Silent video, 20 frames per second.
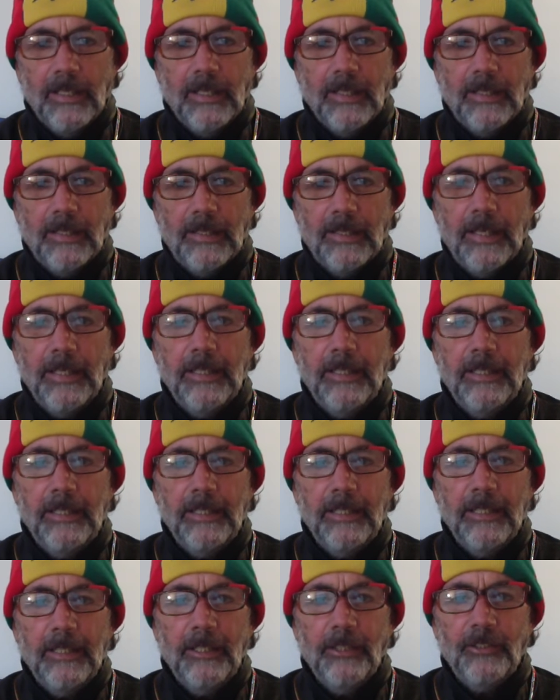
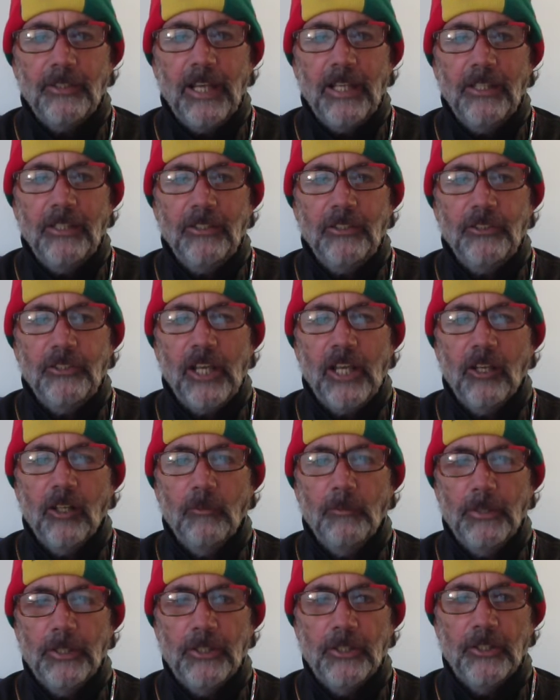Ladies and
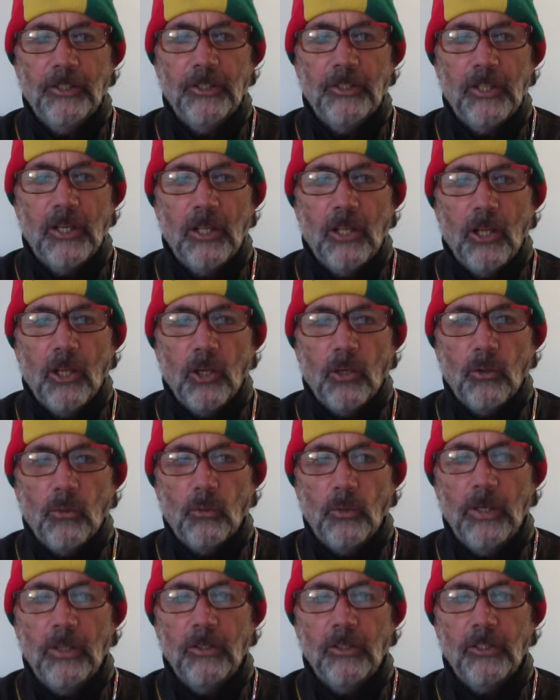gentlemen,
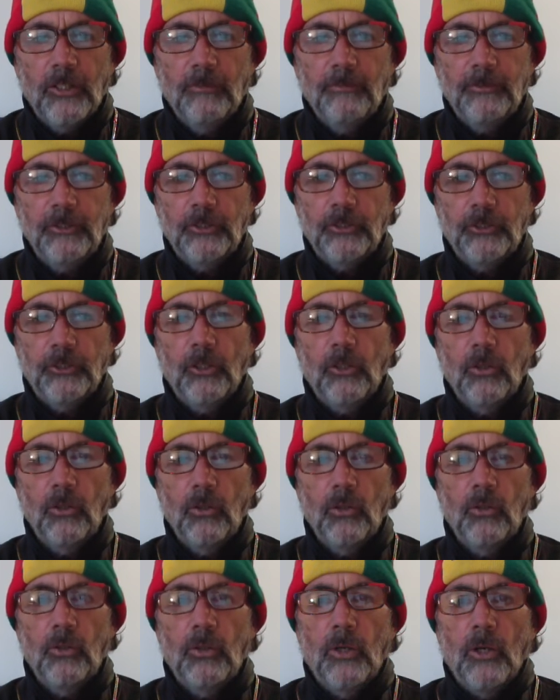welcome to
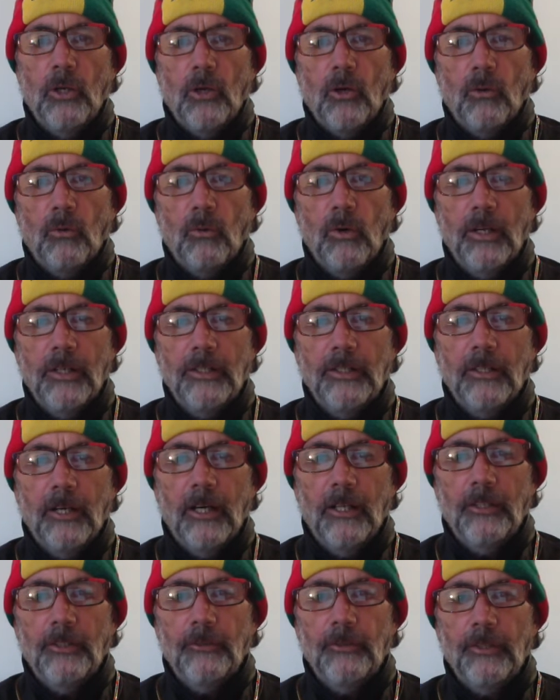show
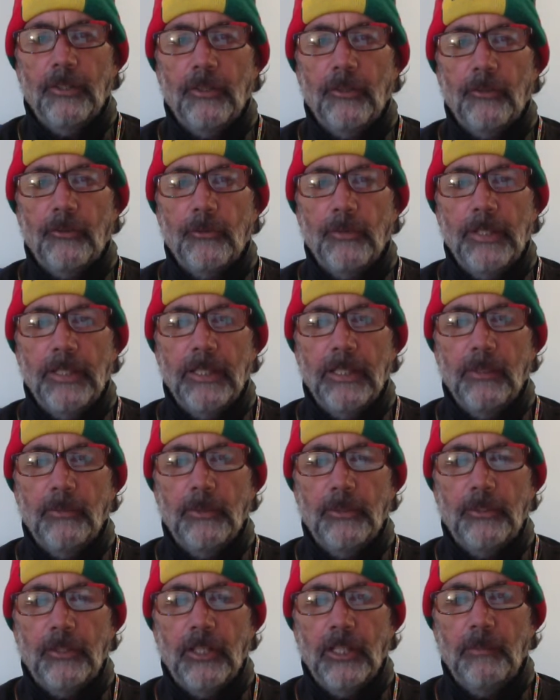103
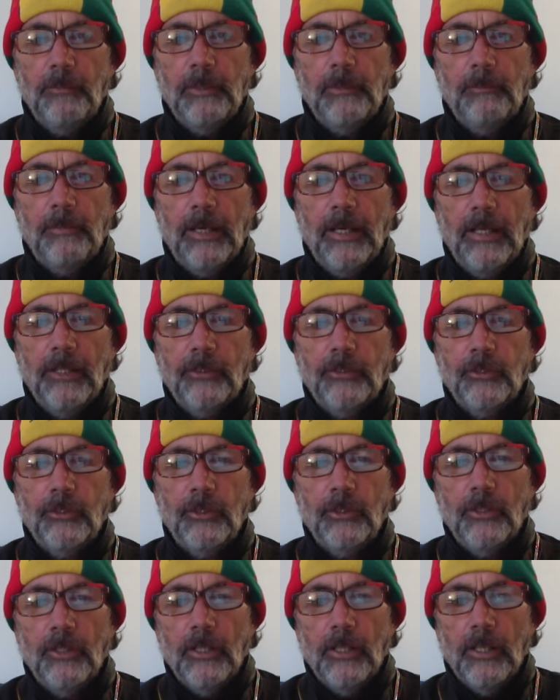with the Hippie
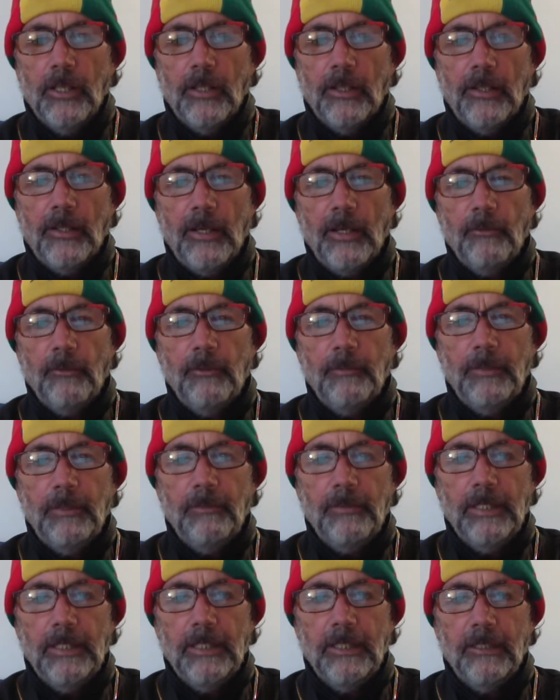Pastor. That would be
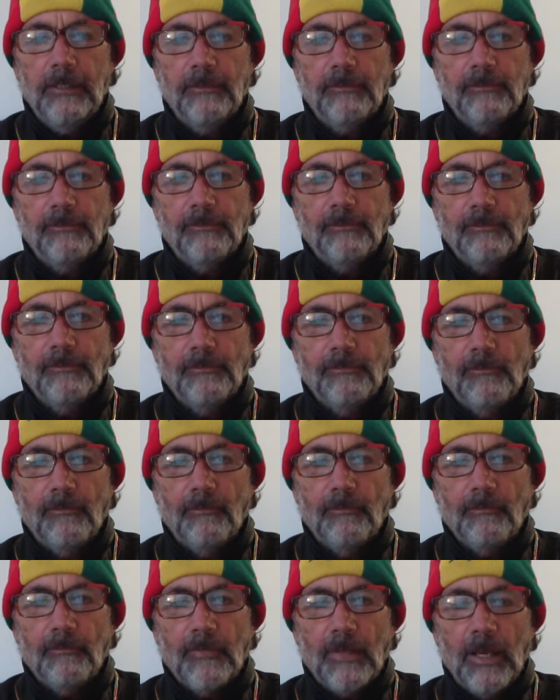me.
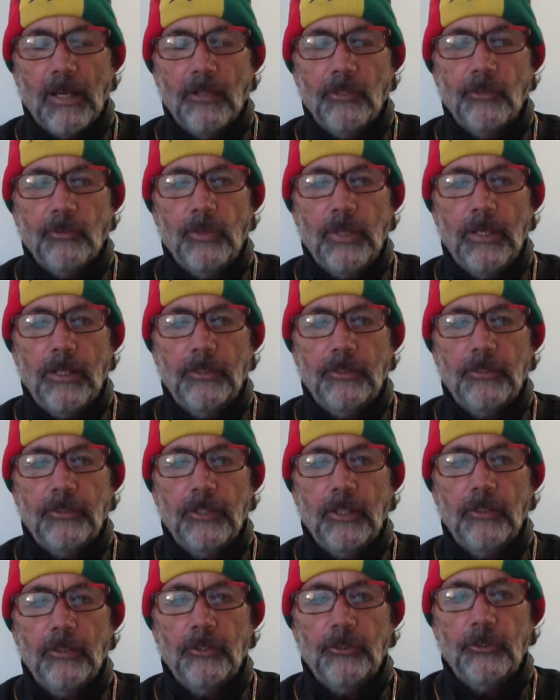I swear to
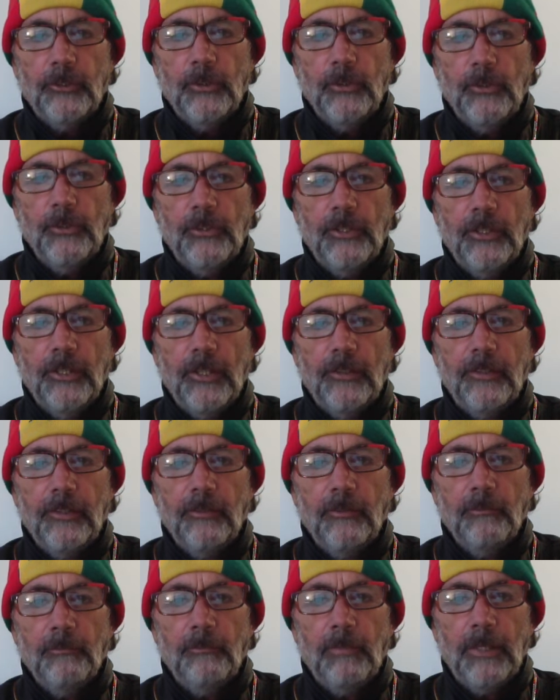tell the truth and
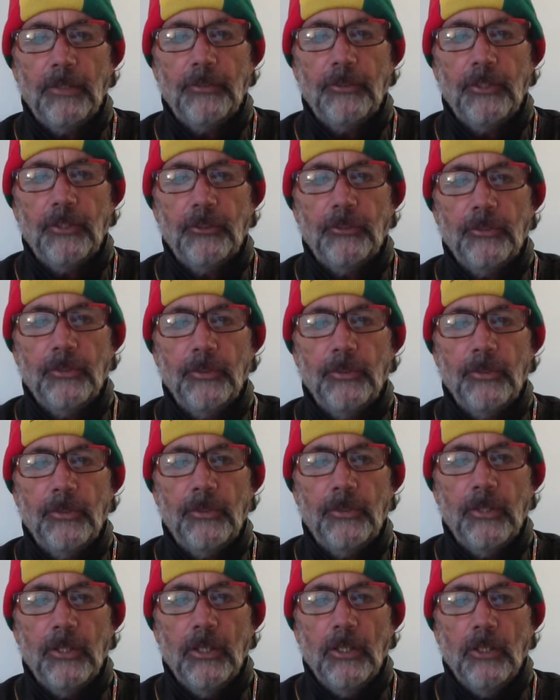nothing but the
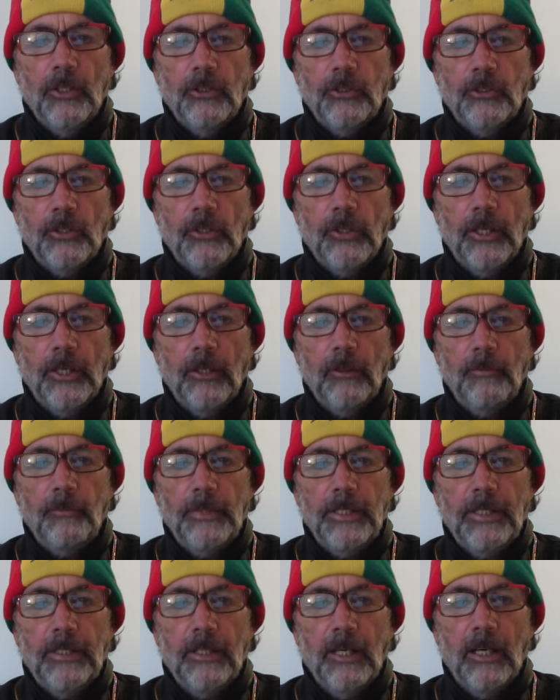truth, so help
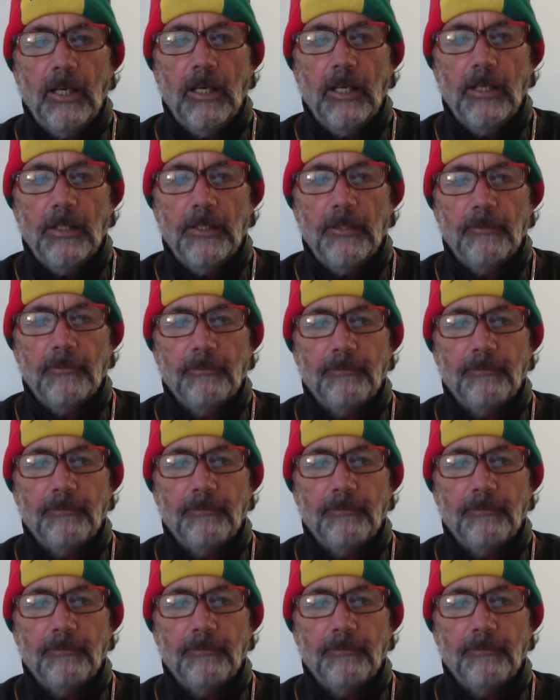me God.